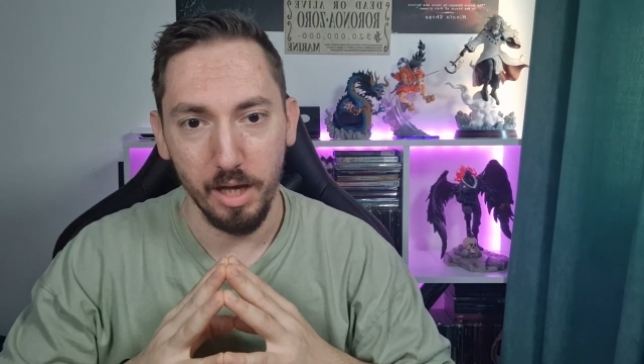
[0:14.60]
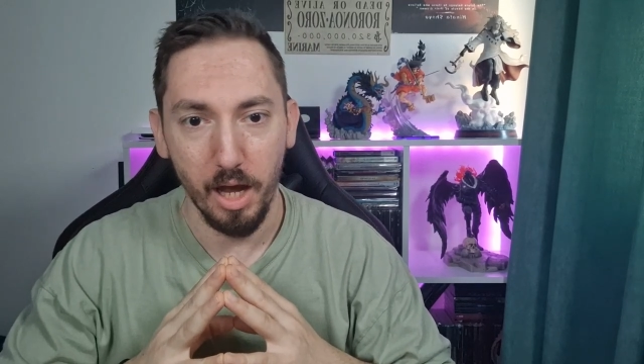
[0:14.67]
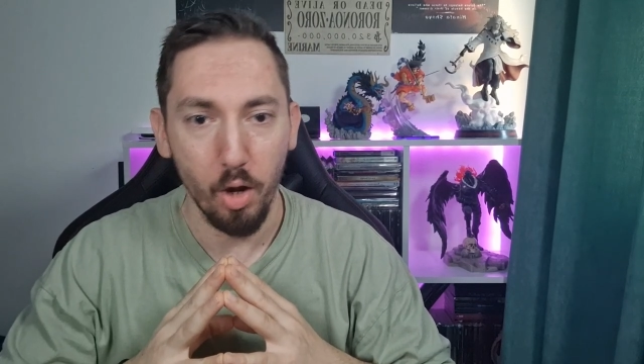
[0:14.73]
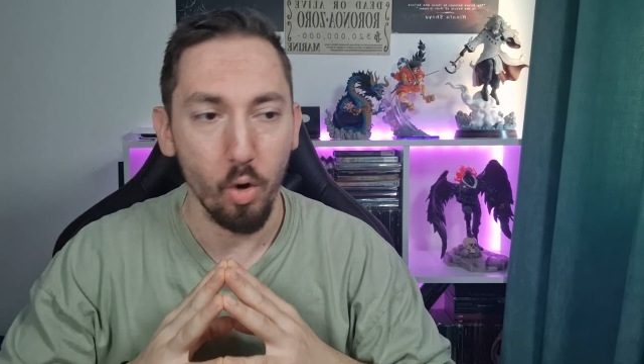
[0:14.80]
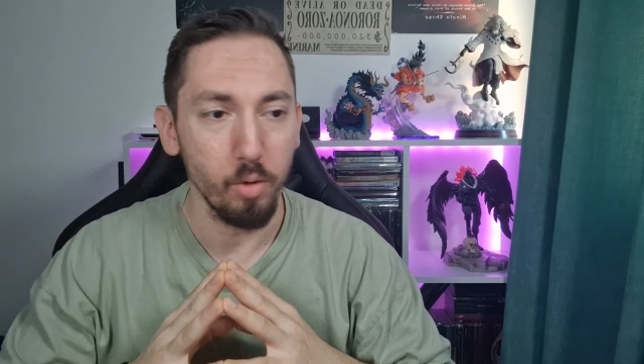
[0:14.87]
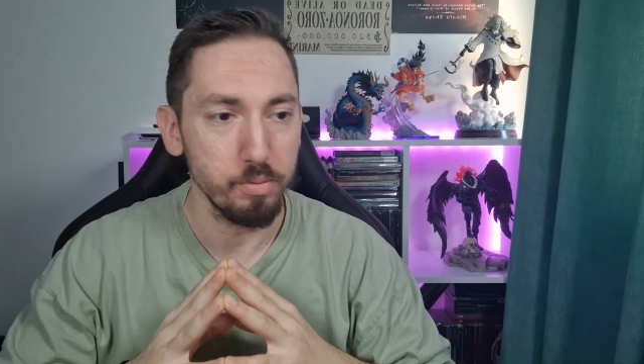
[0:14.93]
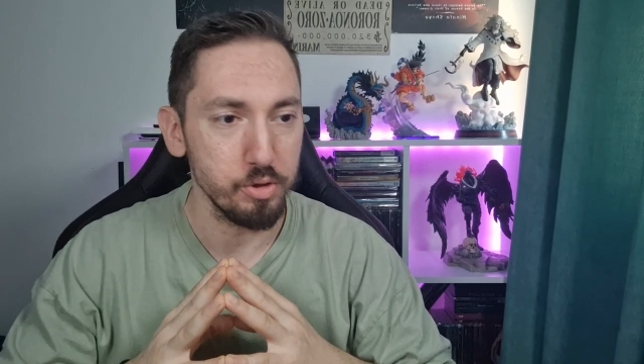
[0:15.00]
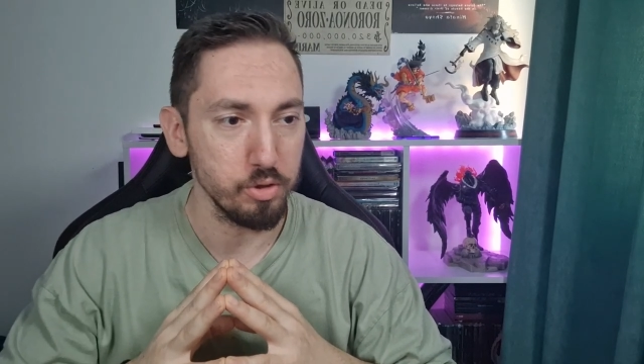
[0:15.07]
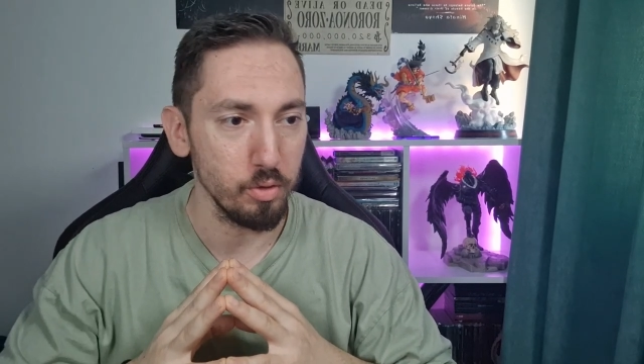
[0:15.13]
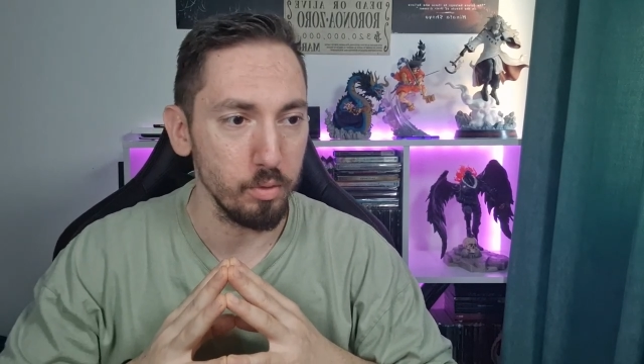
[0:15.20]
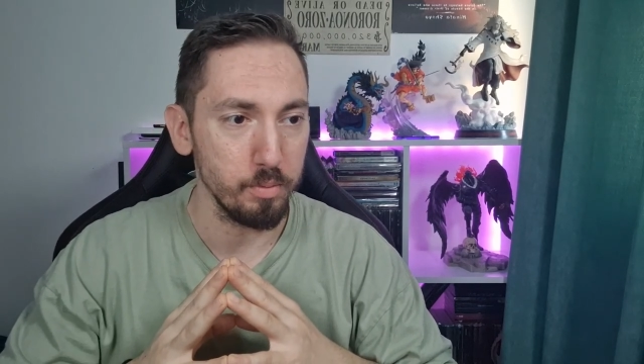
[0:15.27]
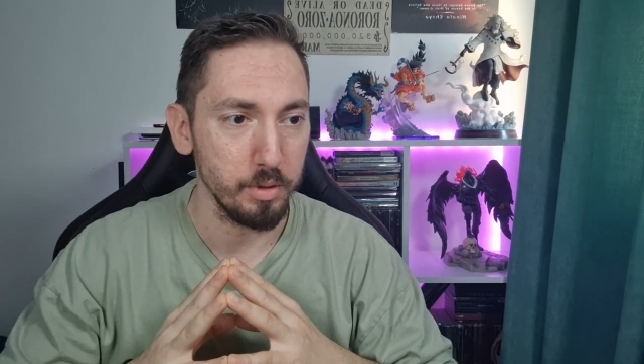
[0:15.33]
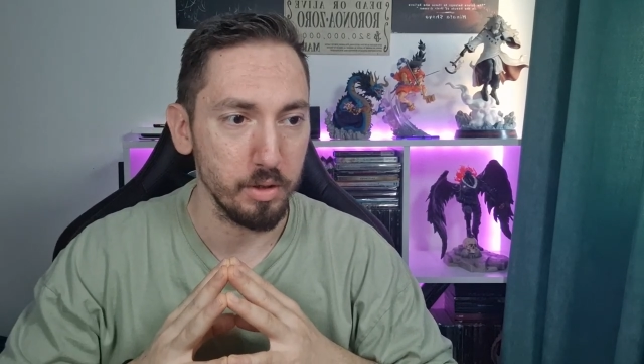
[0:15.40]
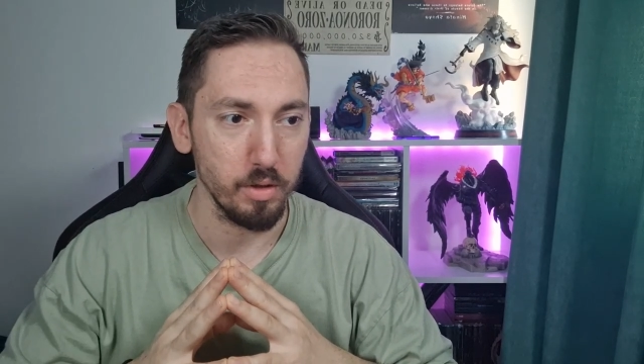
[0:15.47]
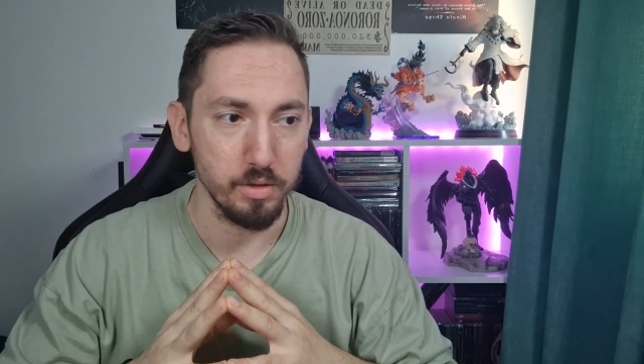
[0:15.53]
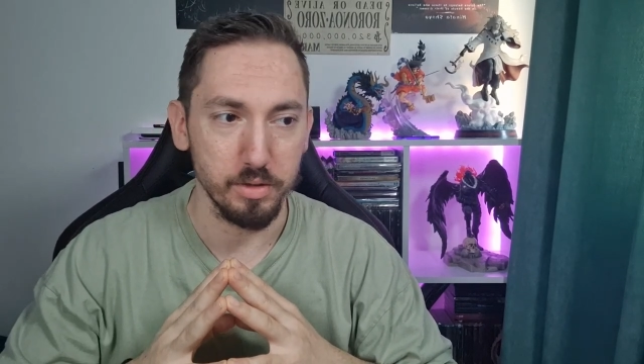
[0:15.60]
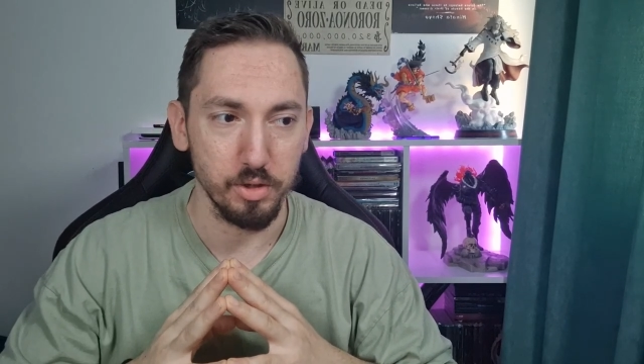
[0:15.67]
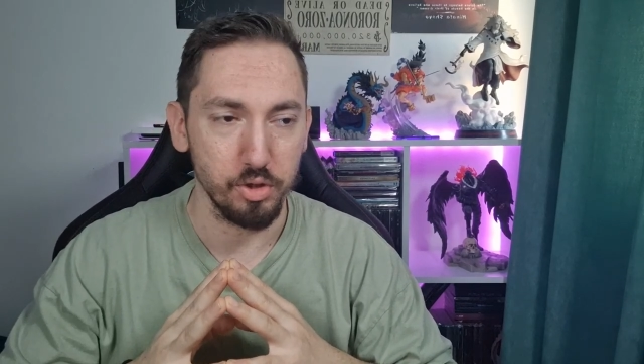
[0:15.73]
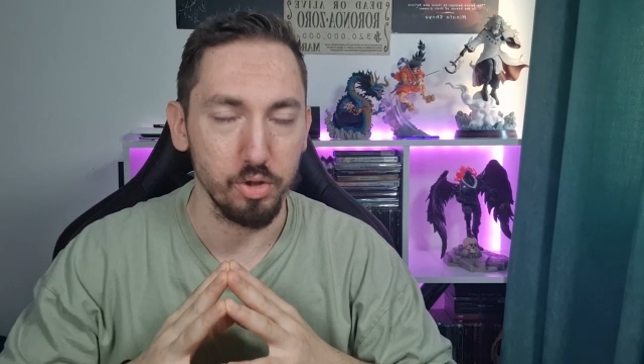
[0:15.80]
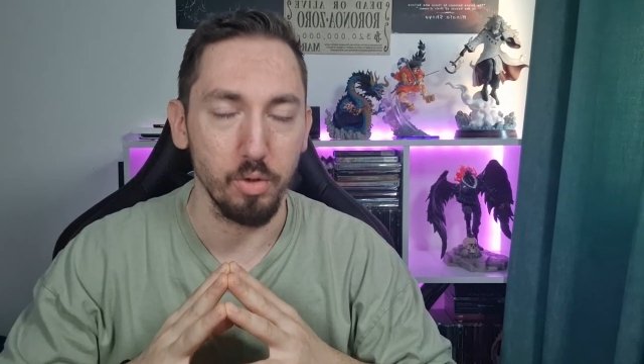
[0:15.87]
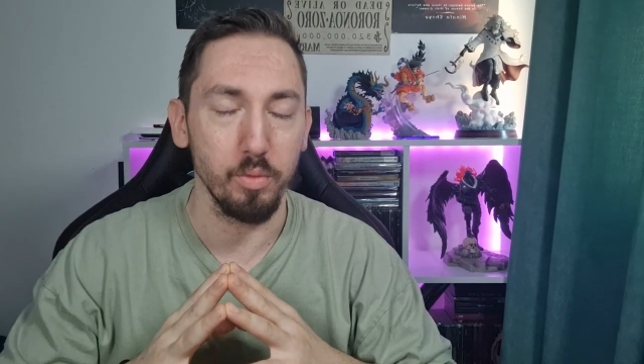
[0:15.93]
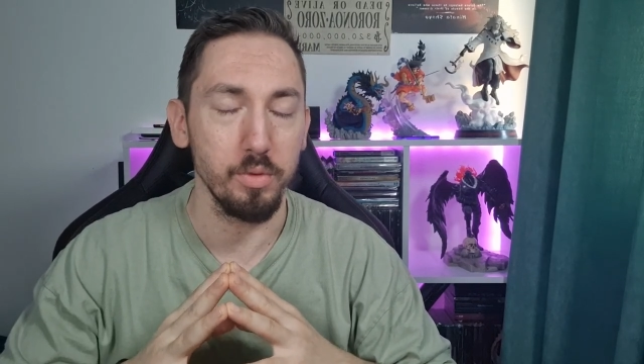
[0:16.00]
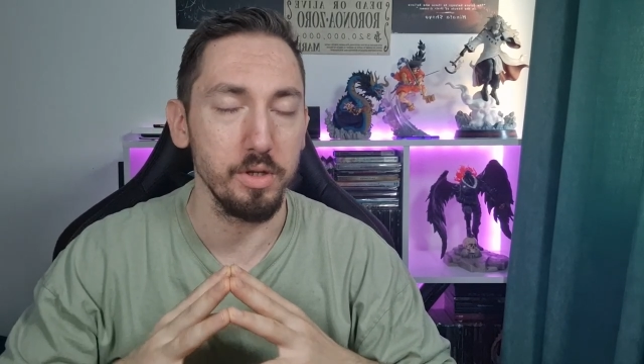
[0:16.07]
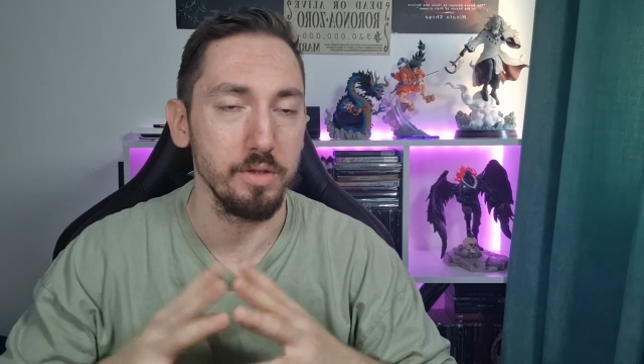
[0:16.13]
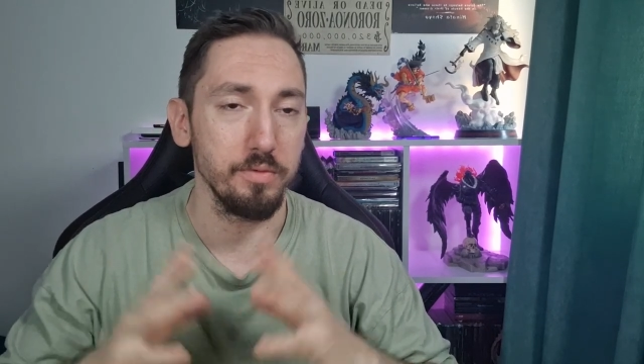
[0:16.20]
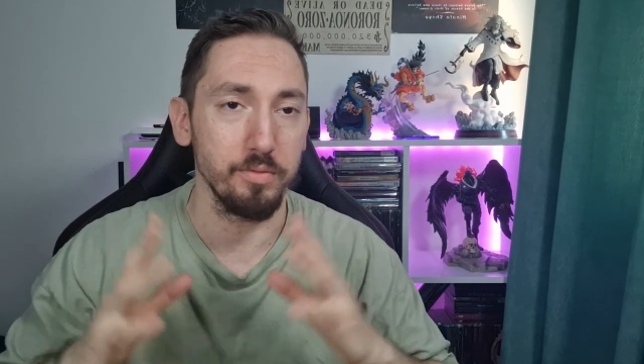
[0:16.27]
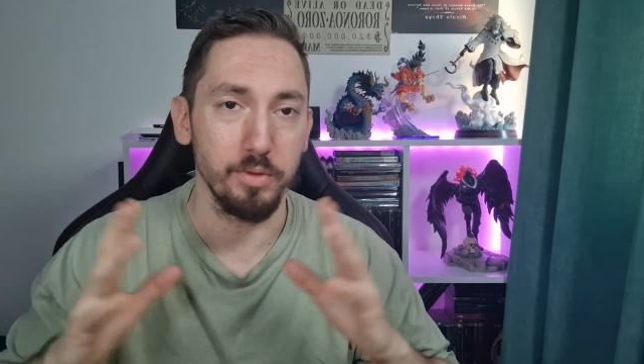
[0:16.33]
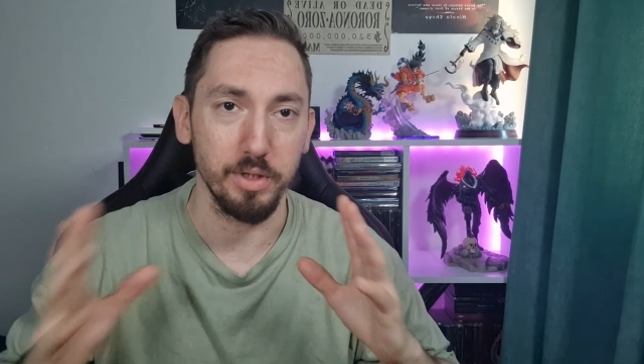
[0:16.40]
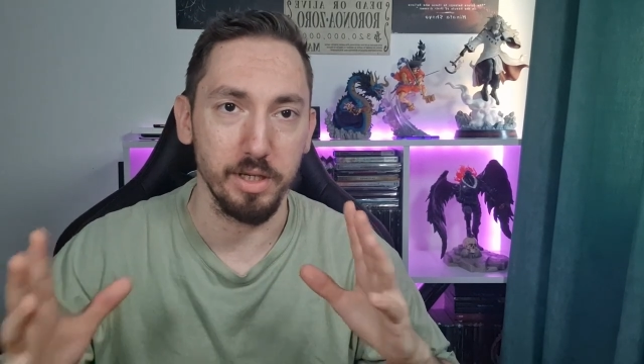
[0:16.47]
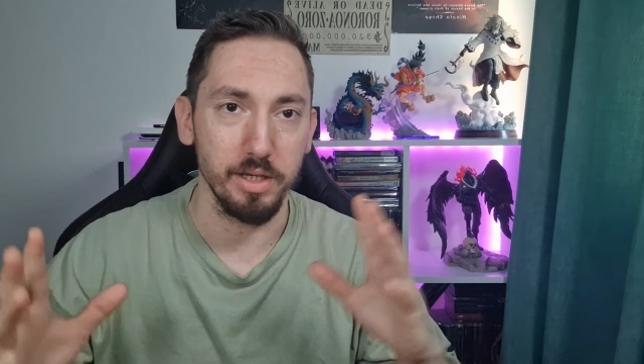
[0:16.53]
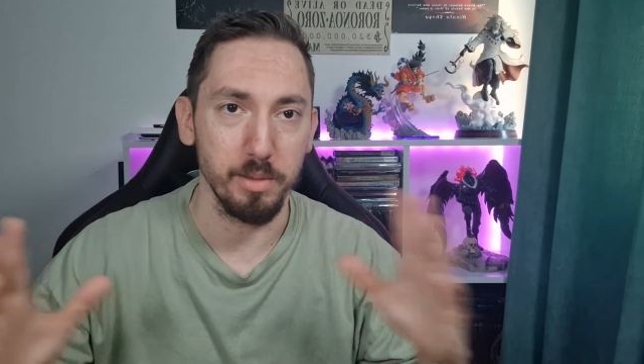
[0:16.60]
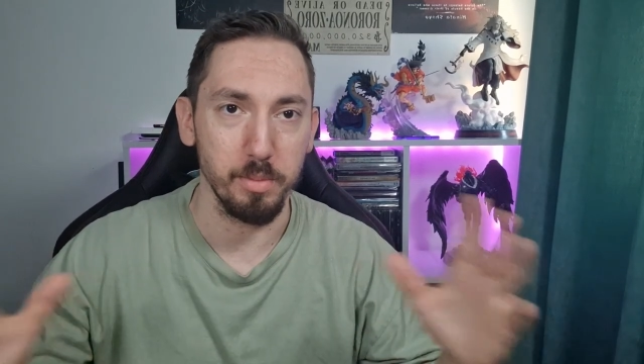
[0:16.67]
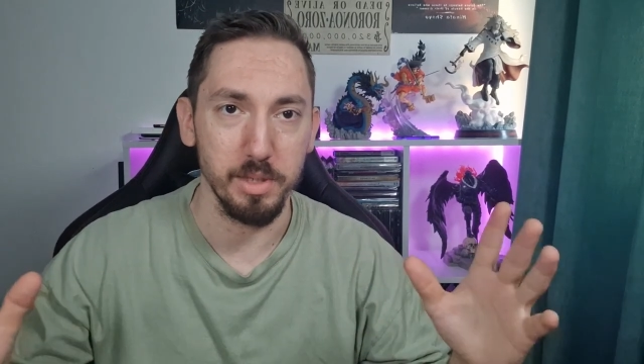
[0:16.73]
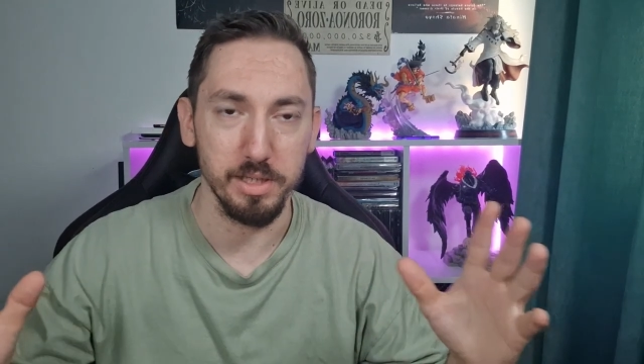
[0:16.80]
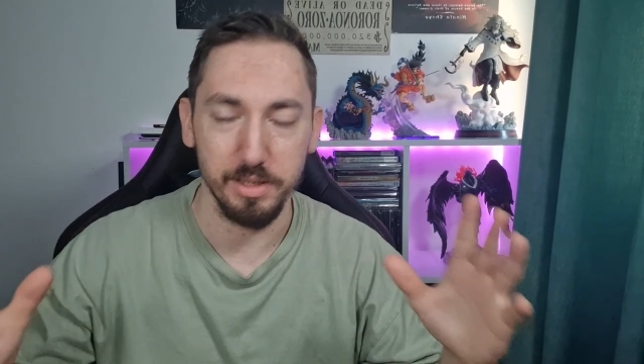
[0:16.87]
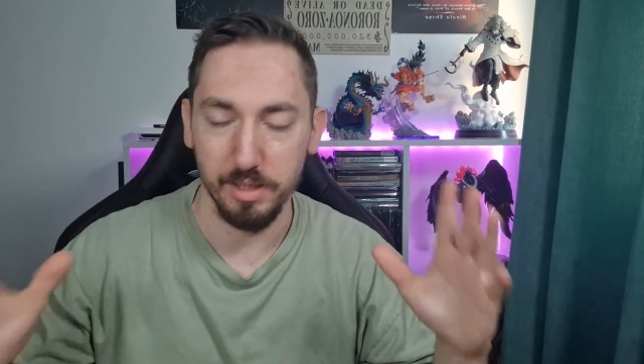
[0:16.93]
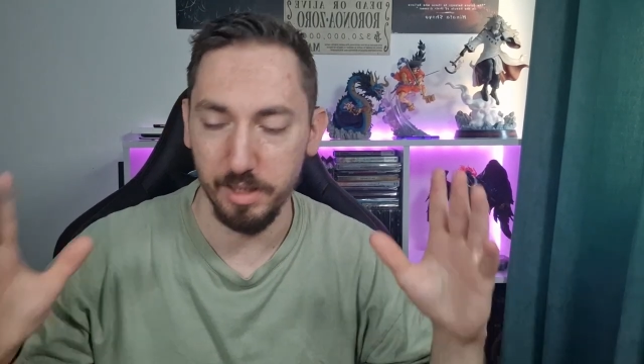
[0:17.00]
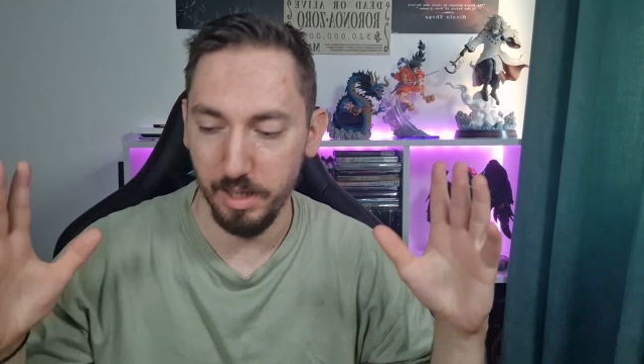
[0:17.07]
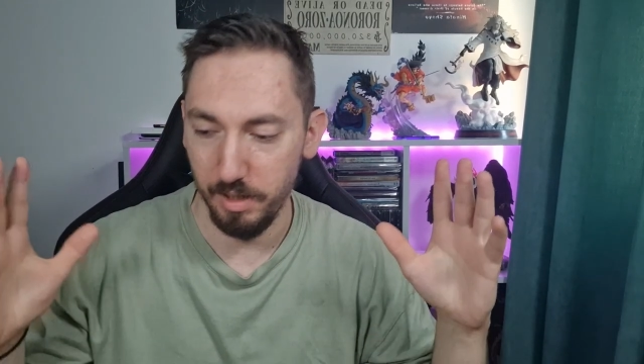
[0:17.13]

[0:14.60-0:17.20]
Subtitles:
I hope so, because the show is freaking amazing.